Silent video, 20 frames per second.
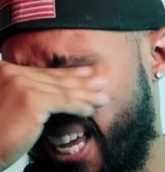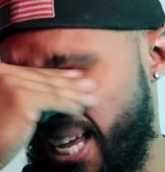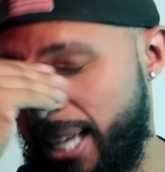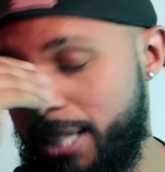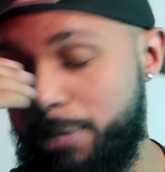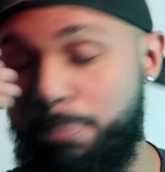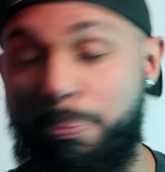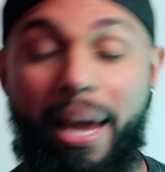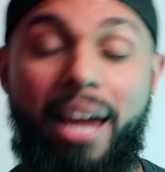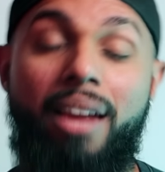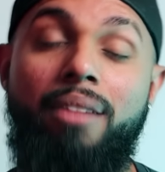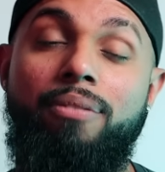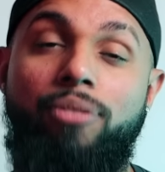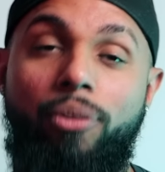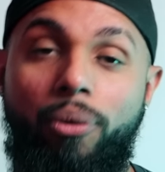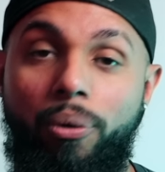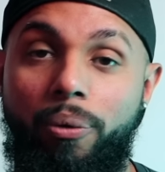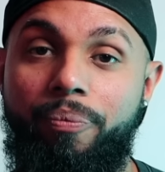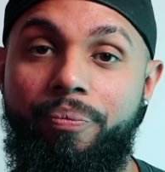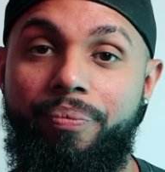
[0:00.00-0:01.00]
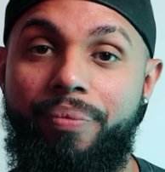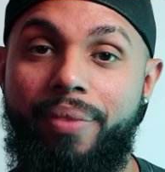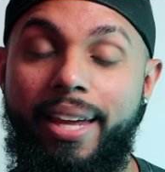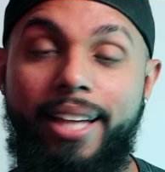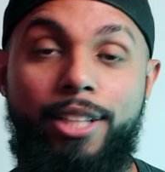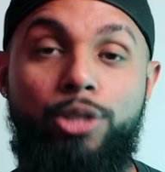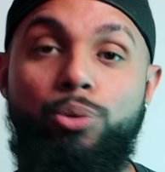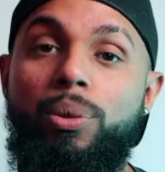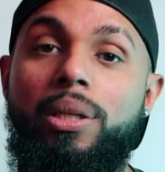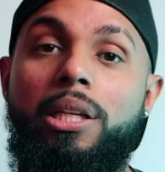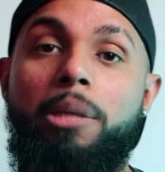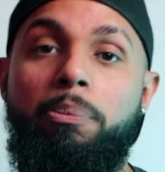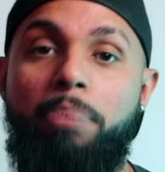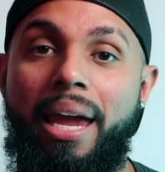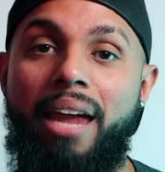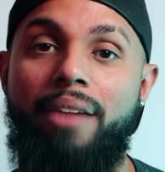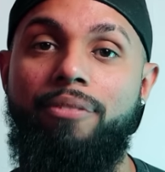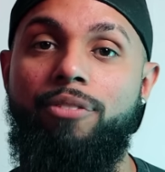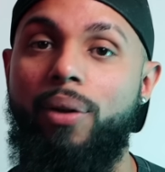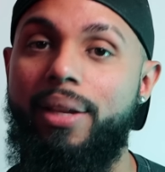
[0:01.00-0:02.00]
It's painful. It's really
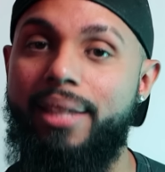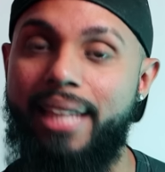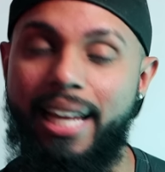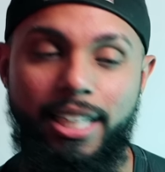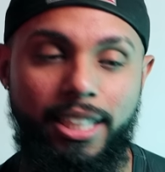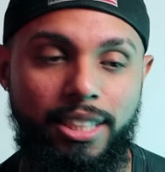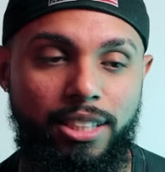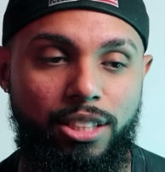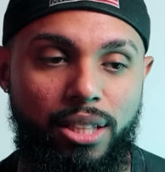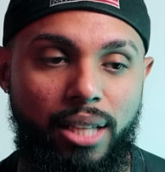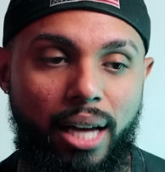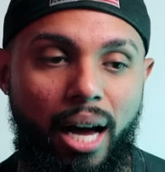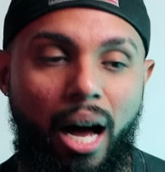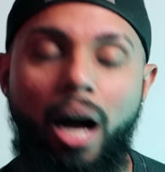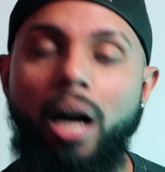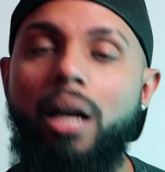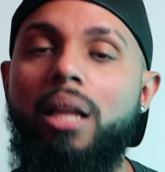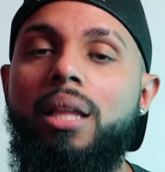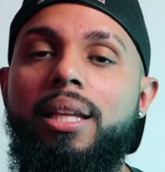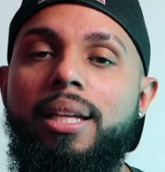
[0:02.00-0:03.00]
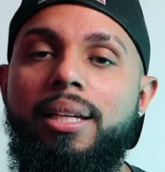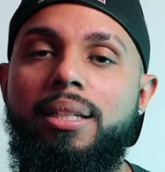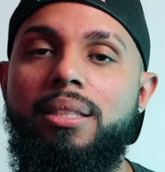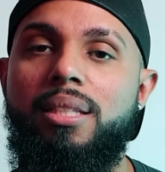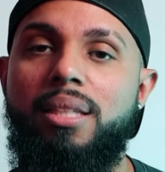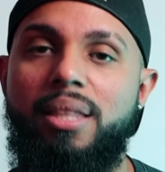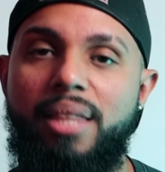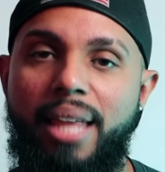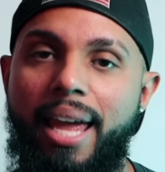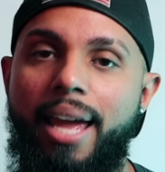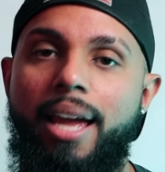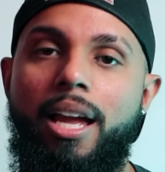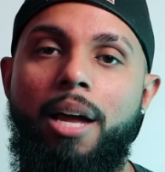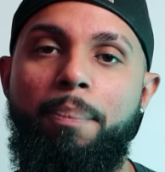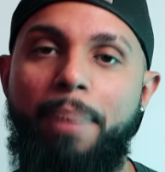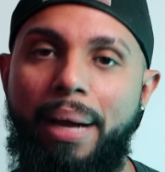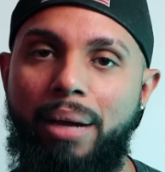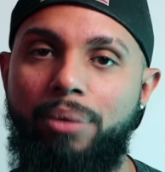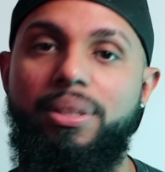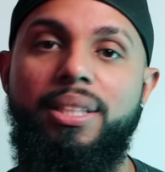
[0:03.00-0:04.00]
painful. And that is the ugliest thing
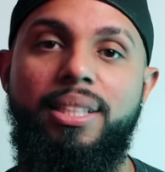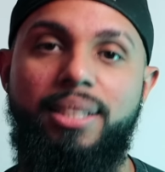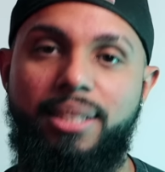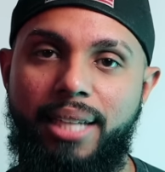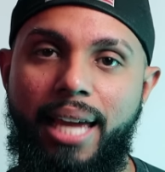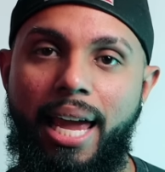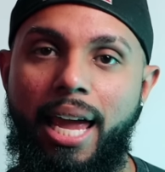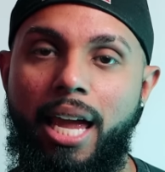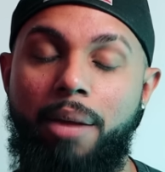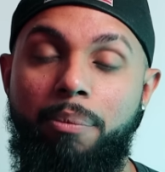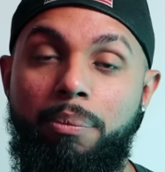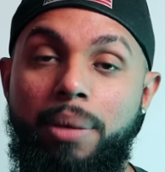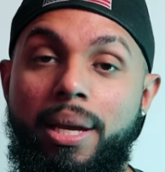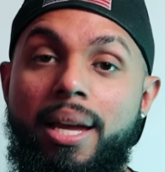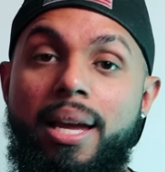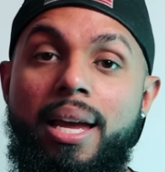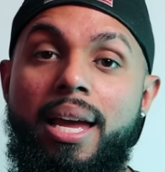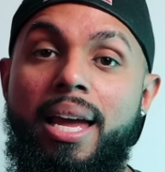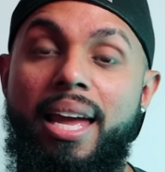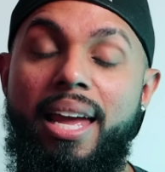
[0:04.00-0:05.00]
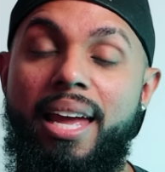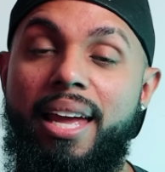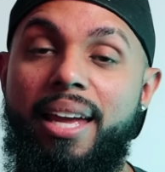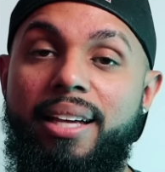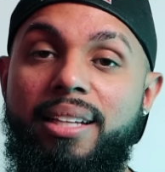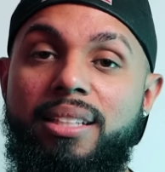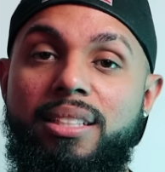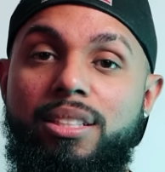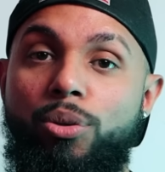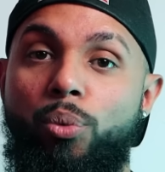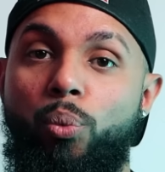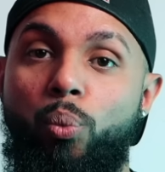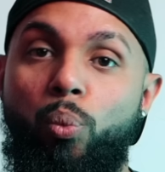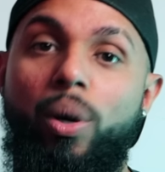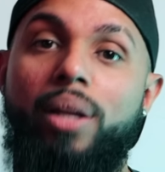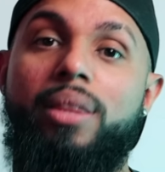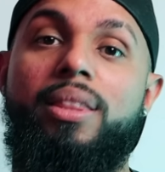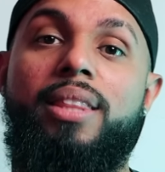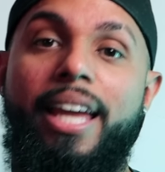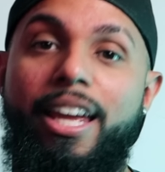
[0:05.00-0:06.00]
about this game is
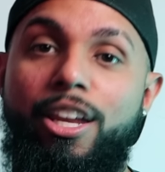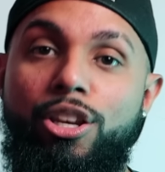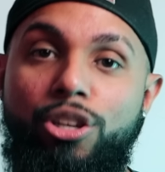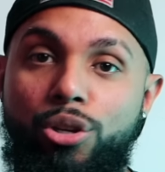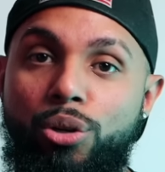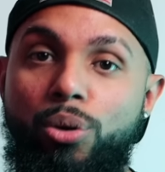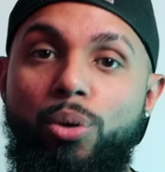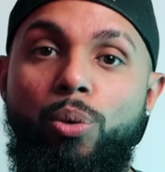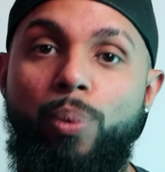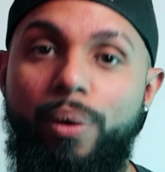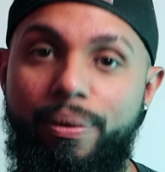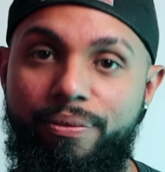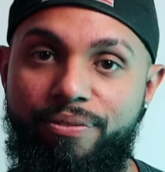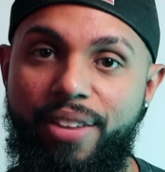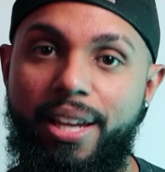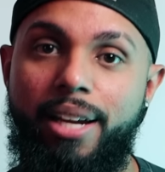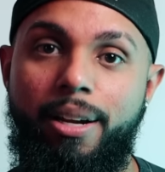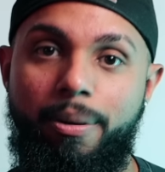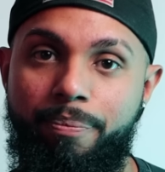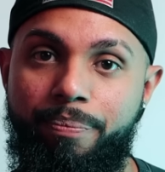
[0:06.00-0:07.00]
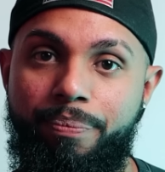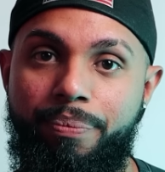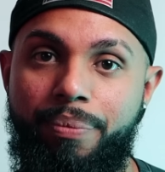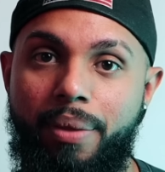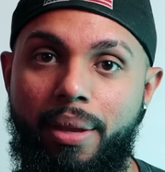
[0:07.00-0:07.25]
what they do with Venom.